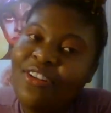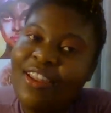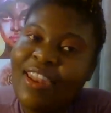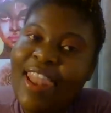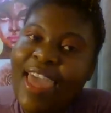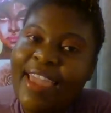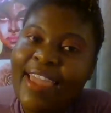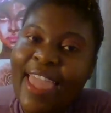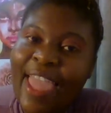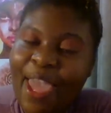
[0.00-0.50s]

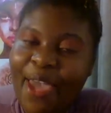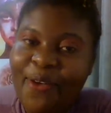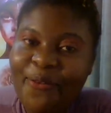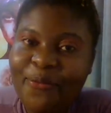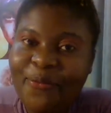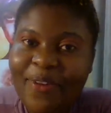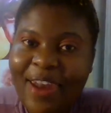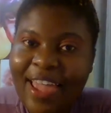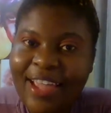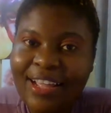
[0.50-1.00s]
like
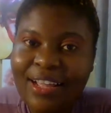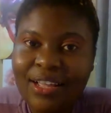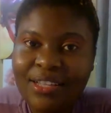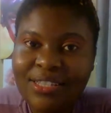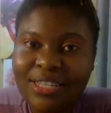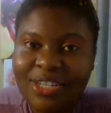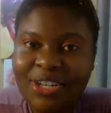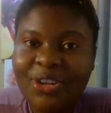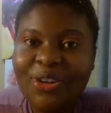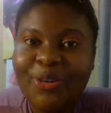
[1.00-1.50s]
have like a
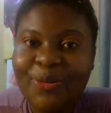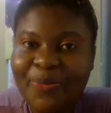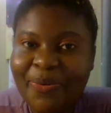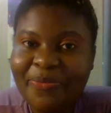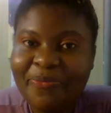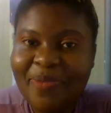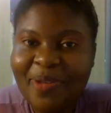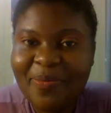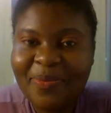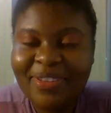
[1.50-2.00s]
certain group
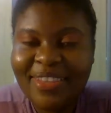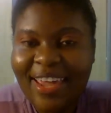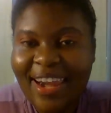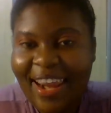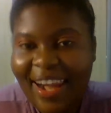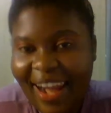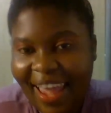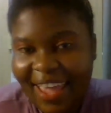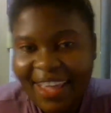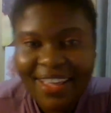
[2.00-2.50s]
of people that
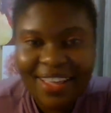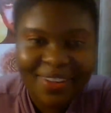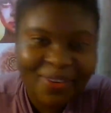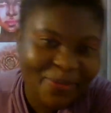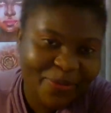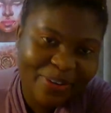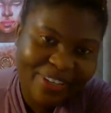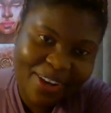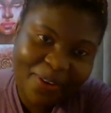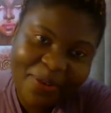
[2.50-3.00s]
I like,
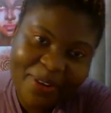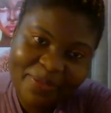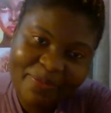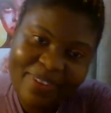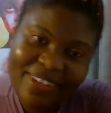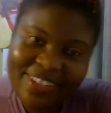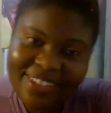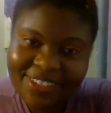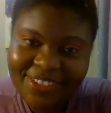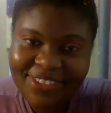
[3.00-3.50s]
of which I won't
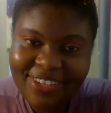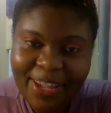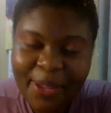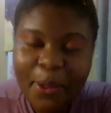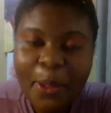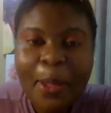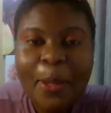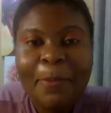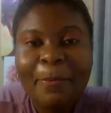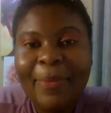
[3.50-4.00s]
mention
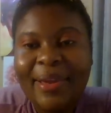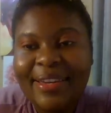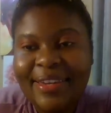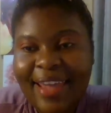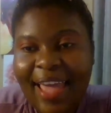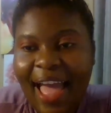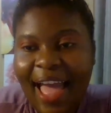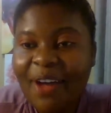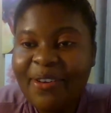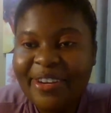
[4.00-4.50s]
today. But
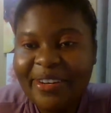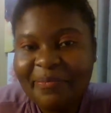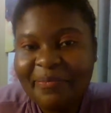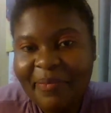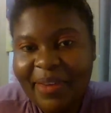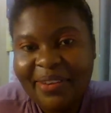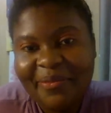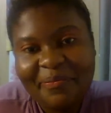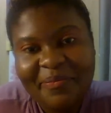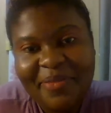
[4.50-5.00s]
yeah, I wouldn't
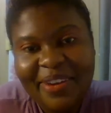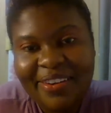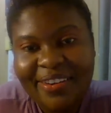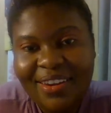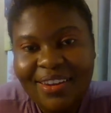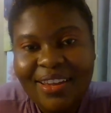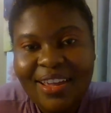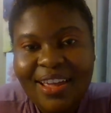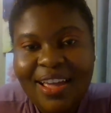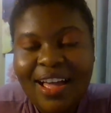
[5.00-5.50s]
mind
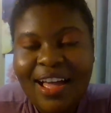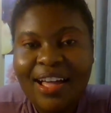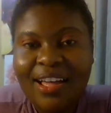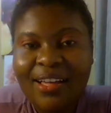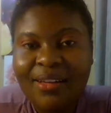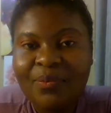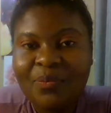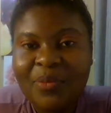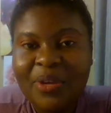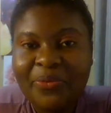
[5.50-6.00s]
marrying
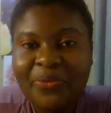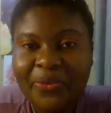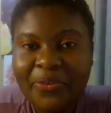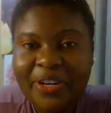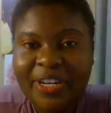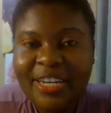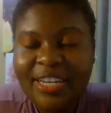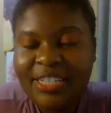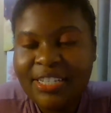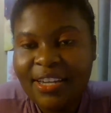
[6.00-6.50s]
um, a
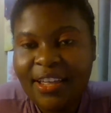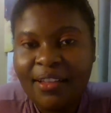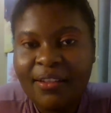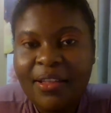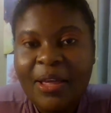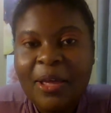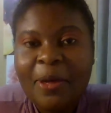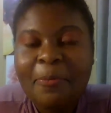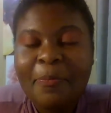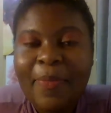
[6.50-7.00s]
foreign national.
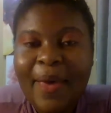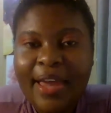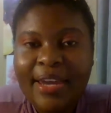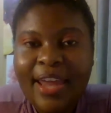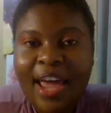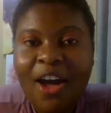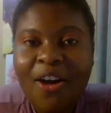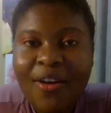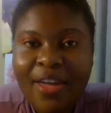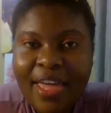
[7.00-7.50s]
But
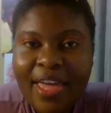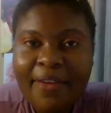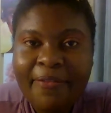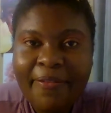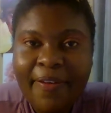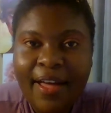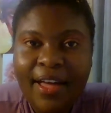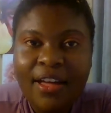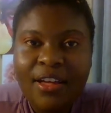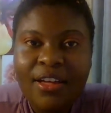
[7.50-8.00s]

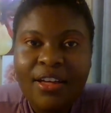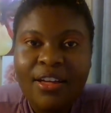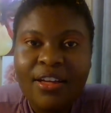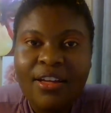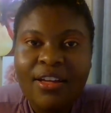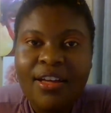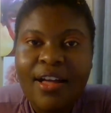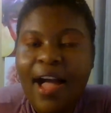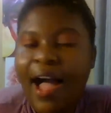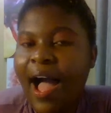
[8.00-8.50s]
however,
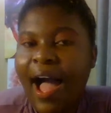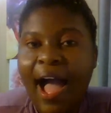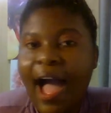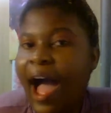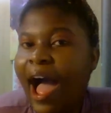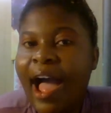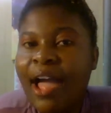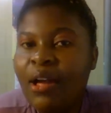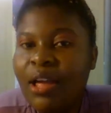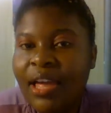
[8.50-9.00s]

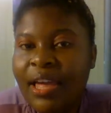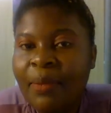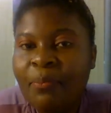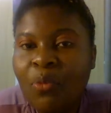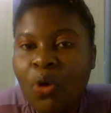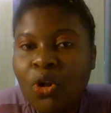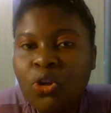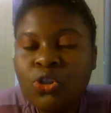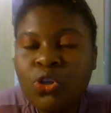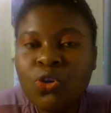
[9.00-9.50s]
I
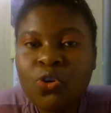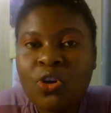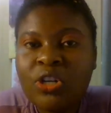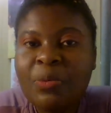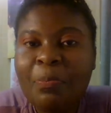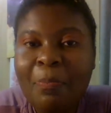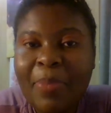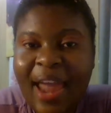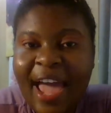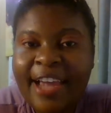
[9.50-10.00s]
am also
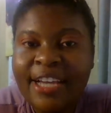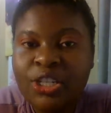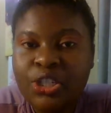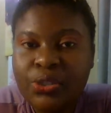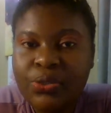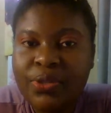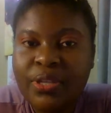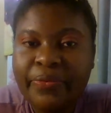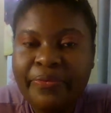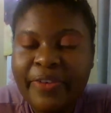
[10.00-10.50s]
not blind
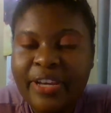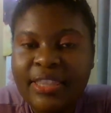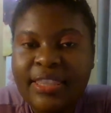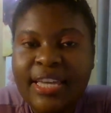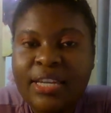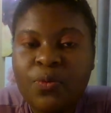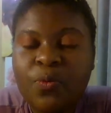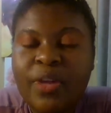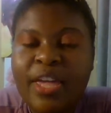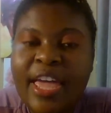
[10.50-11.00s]
to the fact
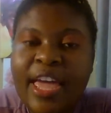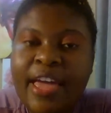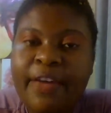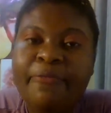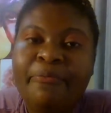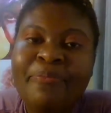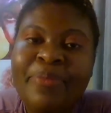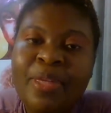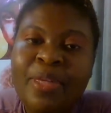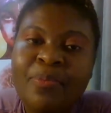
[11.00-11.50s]
that we
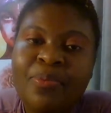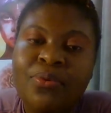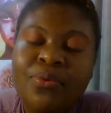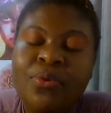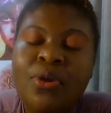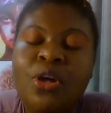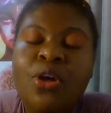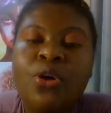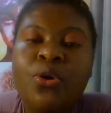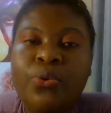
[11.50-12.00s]
have
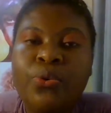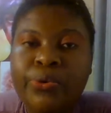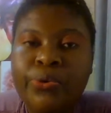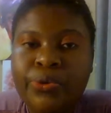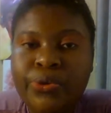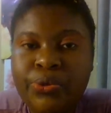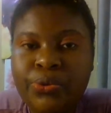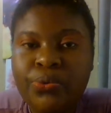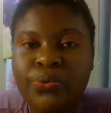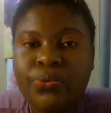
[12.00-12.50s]
people who
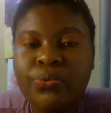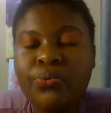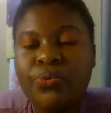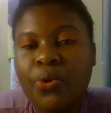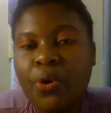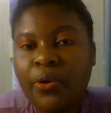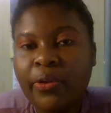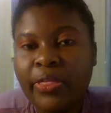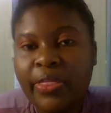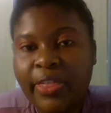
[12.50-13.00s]
do
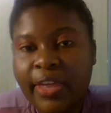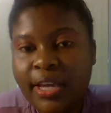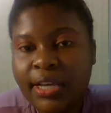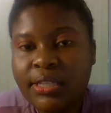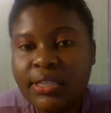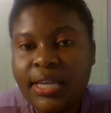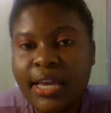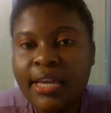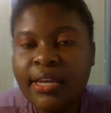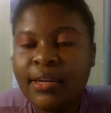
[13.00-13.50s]
wrong
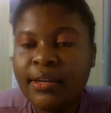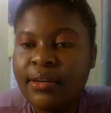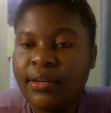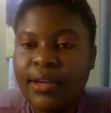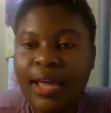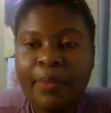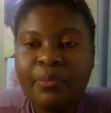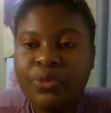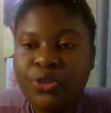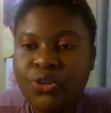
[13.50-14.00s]
things. And
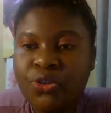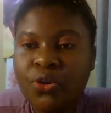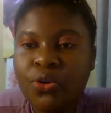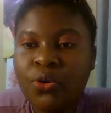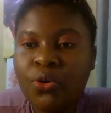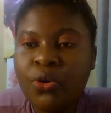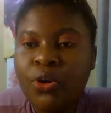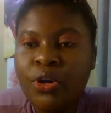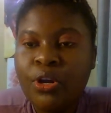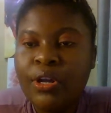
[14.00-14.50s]
I'm
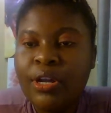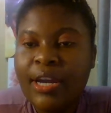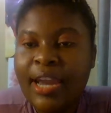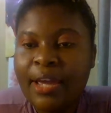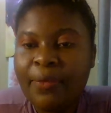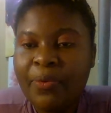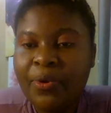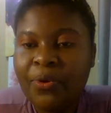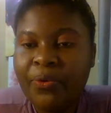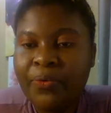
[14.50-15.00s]
sure,
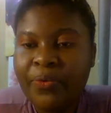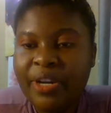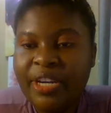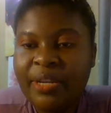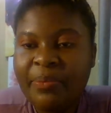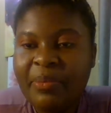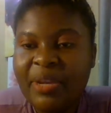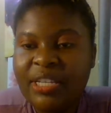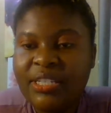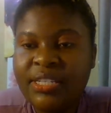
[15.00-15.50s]
like we
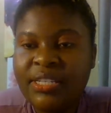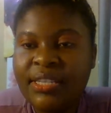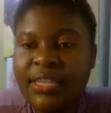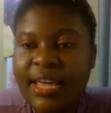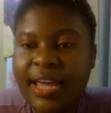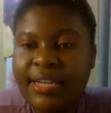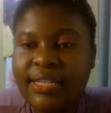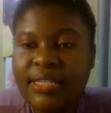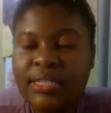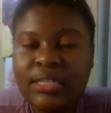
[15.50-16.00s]
already mentioned,
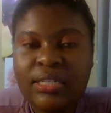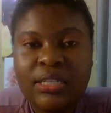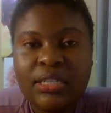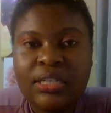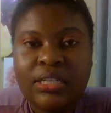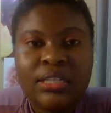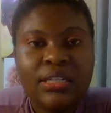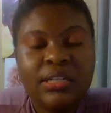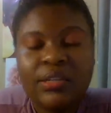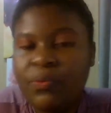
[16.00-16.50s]
that
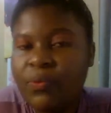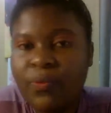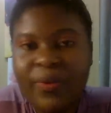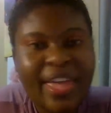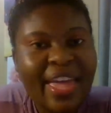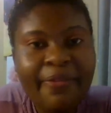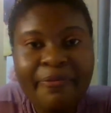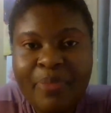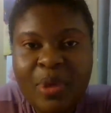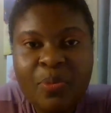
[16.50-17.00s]
we
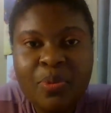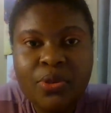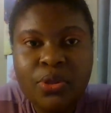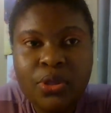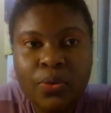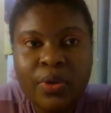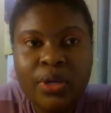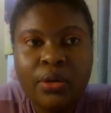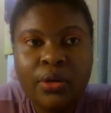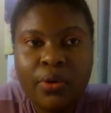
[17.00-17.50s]
have people
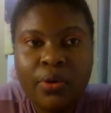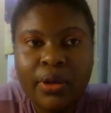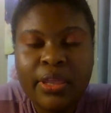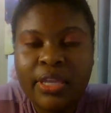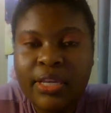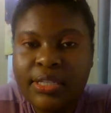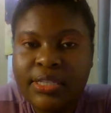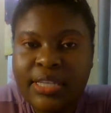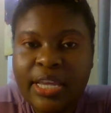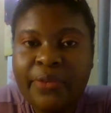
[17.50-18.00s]
doing wrong
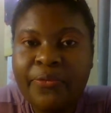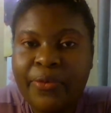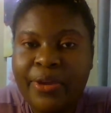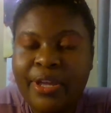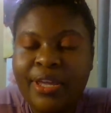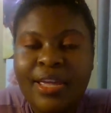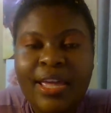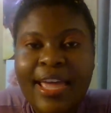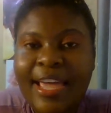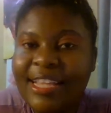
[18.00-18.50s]
things
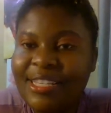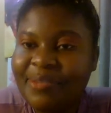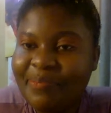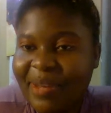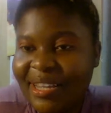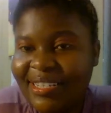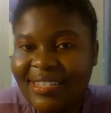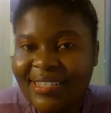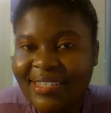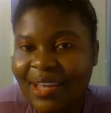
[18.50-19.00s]
every as
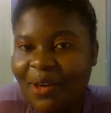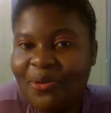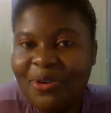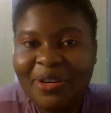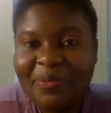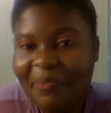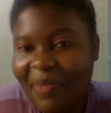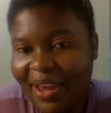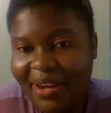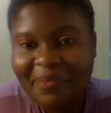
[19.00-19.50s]
much as I
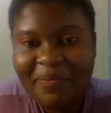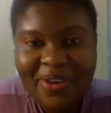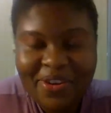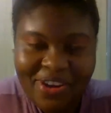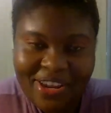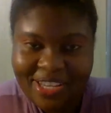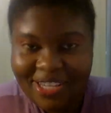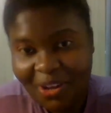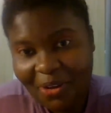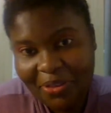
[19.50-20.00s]
wouldn't mind
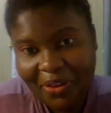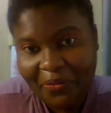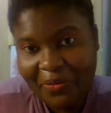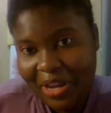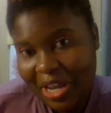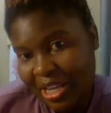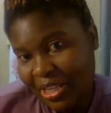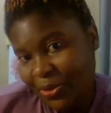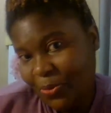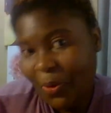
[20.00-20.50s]
marrying a South
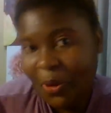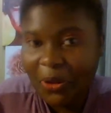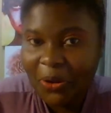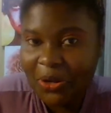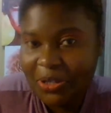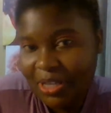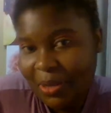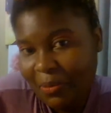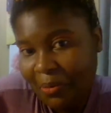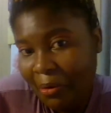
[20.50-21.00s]
African as well,
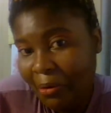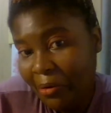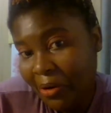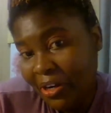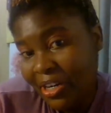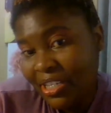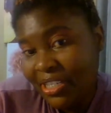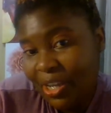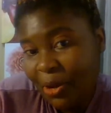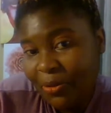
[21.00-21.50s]
because I'm
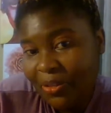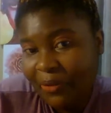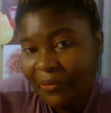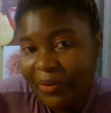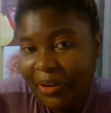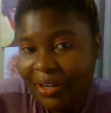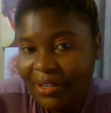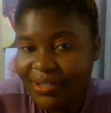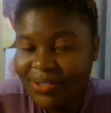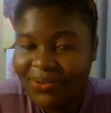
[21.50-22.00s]
already South
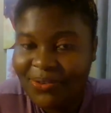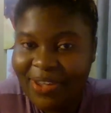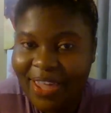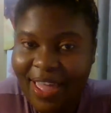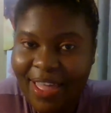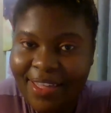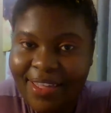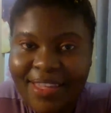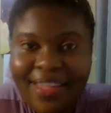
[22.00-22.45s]
African. So yeah.